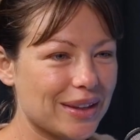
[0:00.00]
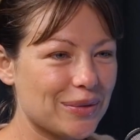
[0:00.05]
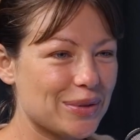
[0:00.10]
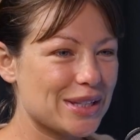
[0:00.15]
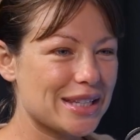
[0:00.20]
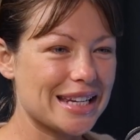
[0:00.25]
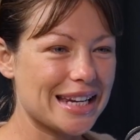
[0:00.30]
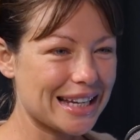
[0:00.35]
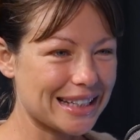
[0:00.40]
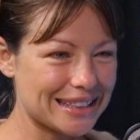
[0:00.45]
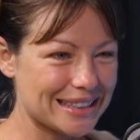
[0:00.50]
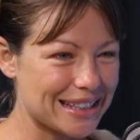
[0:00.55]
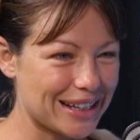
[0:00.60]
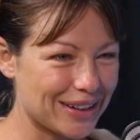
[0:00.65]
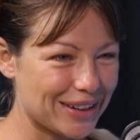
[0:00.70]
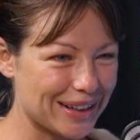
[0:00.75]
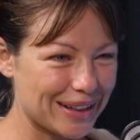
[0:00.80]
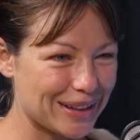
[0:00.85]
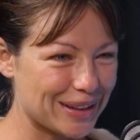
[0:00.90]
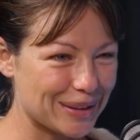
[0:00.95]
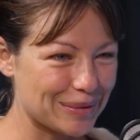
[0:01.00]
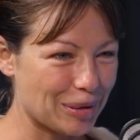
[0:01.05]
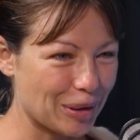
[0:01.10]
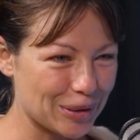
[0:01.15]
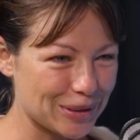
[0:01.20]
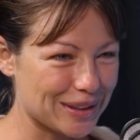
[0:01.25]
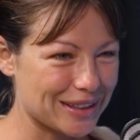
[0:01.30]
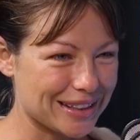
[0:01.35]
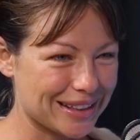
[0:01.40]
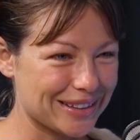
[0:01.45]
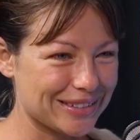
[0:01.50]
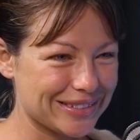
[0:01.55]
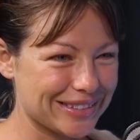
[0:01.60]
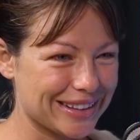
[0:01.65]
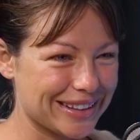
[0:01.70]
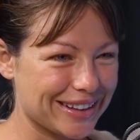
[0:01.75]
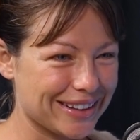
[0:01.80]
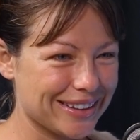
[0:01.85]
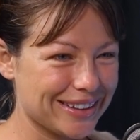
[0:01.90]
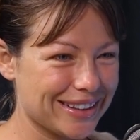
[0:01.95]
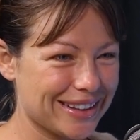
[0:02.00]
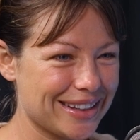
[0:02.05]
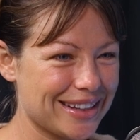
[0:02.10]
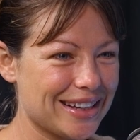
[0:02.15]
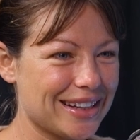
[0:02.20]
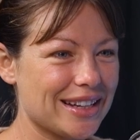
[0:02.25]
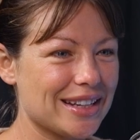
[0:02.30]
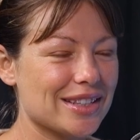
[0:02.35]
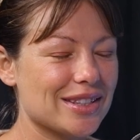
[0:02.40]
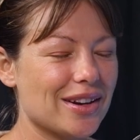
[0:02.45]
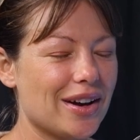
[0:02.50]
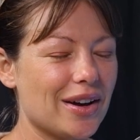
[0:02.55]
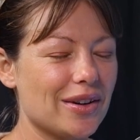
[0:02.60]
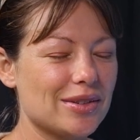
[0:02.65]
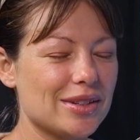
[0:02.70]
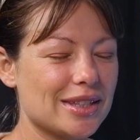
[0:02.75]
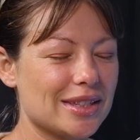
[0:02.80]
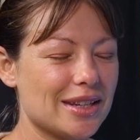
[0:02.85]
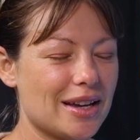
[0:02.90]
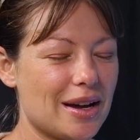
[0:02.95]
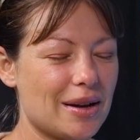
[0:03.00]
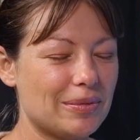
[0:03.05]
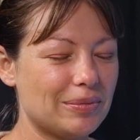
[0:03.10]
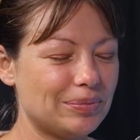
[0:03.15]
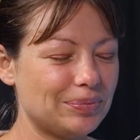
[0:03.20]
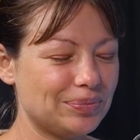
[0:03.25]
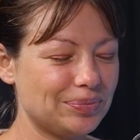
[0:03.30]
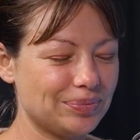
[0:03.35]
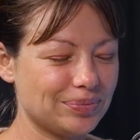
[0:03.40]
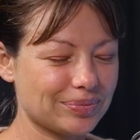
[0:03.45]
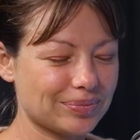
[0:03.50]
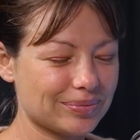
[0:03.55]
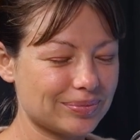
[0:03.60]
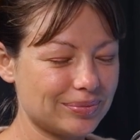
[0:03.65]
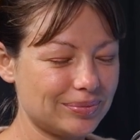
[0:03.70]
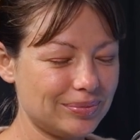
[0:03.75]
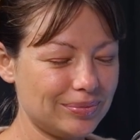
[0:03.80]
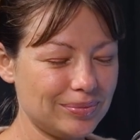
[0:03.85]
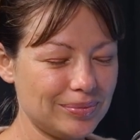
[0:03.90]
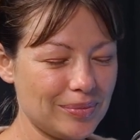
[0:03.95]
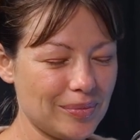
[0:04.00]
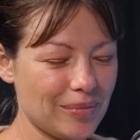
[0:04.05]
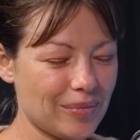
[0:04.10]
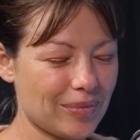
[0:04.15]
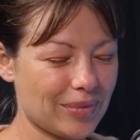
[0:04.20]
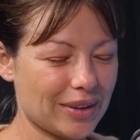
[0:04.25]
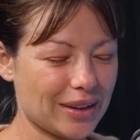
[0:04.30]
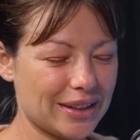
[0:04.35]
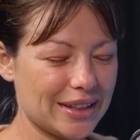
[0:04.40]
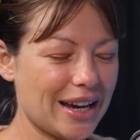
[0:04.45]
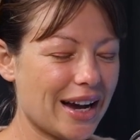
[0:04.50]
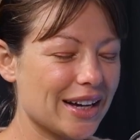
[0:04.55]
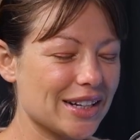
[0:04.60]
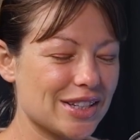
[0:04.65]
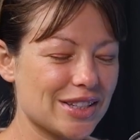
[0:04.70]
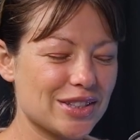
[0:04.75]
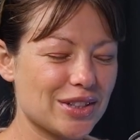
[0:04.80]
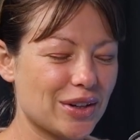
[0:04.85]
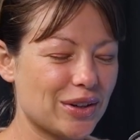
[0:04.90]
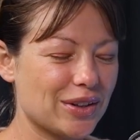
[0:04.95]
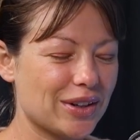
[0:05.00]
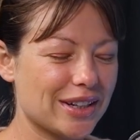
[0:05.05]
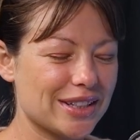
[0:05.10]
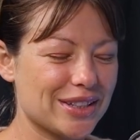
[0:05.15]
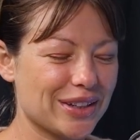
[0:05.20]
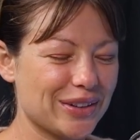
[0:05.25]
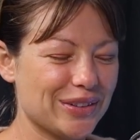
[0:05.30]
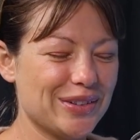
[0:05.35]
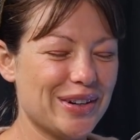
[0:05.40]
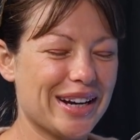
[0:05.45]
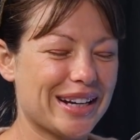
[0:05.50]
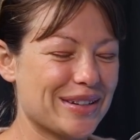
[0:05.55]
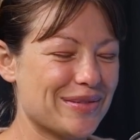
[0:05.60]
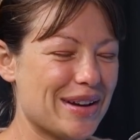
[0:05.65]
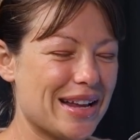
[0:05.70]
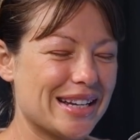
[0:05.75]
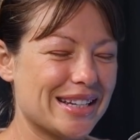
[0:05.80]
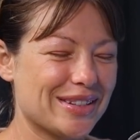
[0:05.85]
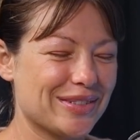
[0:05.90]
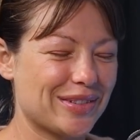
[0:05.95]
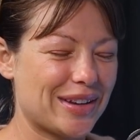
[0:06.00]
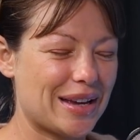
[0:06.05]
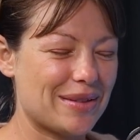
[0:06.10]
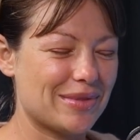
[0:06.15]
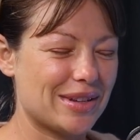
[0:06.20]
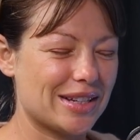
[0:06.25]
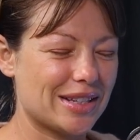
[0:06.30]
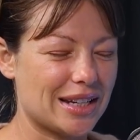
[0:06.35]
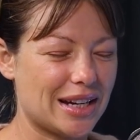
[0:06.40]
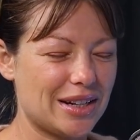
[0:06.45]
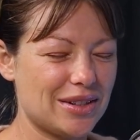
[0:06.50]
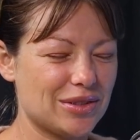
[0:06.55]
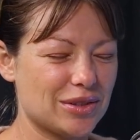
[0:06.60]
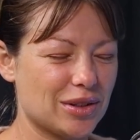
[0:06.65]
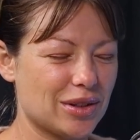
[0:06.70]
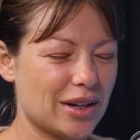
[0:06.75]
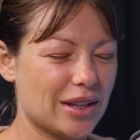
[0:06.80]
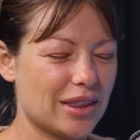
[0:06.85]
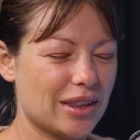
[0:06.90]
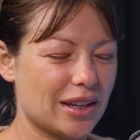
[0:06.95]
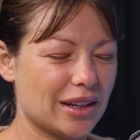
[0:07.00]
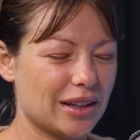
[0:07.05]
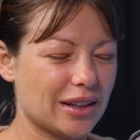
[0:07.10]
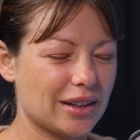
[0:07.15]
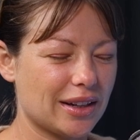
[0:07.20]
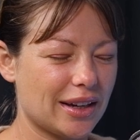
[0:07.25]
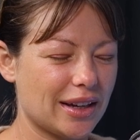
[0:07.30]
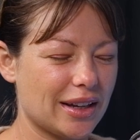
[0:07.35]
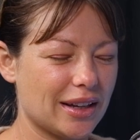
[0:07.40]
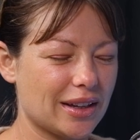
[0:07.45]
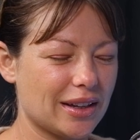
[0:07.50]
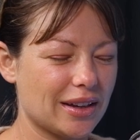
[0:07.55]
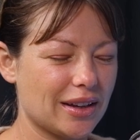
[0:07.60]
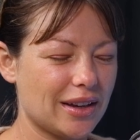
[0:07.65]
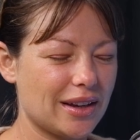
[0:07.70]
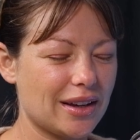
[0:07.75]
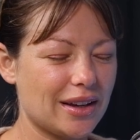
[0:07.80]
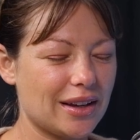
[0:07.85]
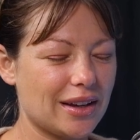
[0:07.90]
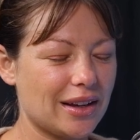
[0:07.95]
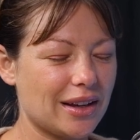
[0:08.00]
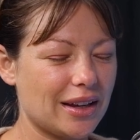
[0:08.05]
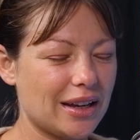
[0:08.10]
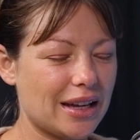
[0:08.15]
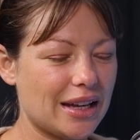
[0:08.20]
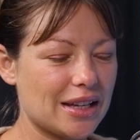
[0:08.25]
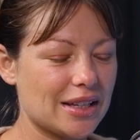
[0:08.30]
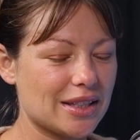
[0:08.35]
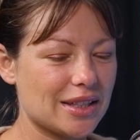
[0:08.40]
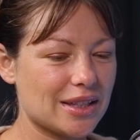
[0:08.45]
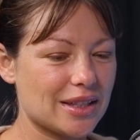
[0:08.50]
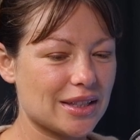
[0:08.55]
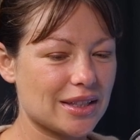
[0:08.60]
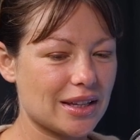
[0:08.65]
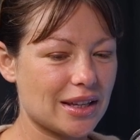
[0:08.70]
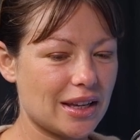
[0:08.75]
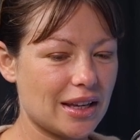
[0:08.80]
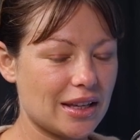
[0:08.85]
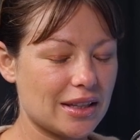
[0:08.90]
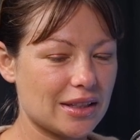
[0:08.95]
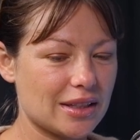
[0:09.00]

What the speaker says: it wasn't necessarily positive, you know. So I was, I don't recommend fame in general. I think like it's